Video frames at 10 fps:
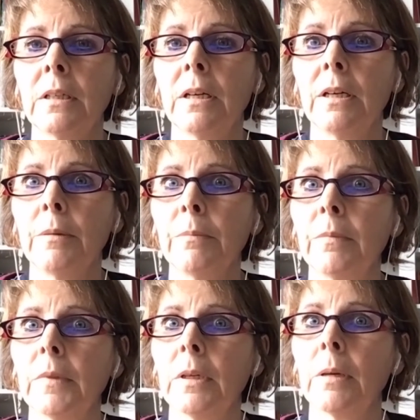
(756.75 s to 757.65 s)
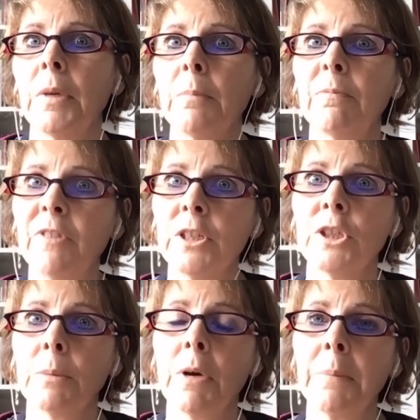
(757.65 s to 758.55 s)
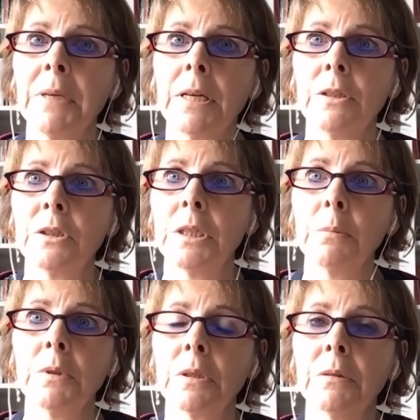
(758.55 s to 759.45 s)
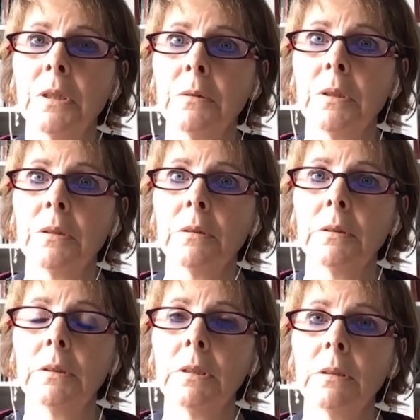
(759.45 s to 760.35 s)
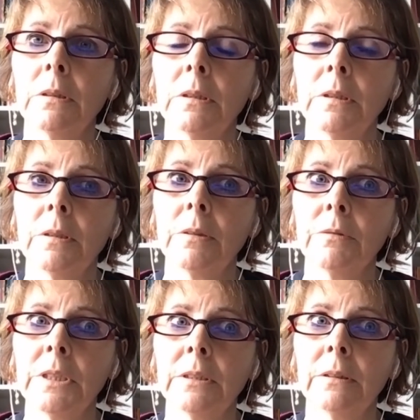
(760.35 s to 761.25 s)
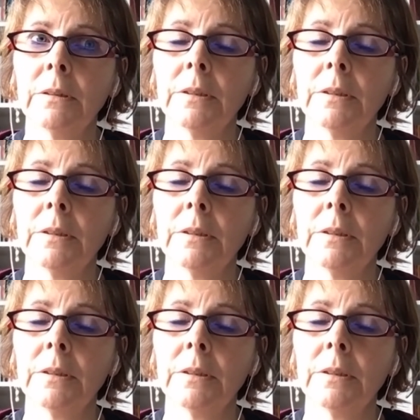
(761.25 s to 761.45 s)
I mean, finishing my PhD was a real